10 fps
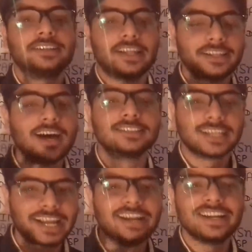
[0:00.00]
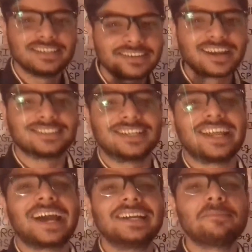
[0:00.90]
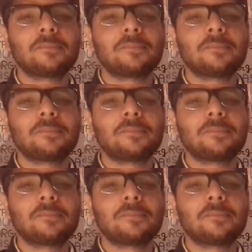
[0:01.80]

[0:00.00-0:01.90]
Then the secondary structure, directly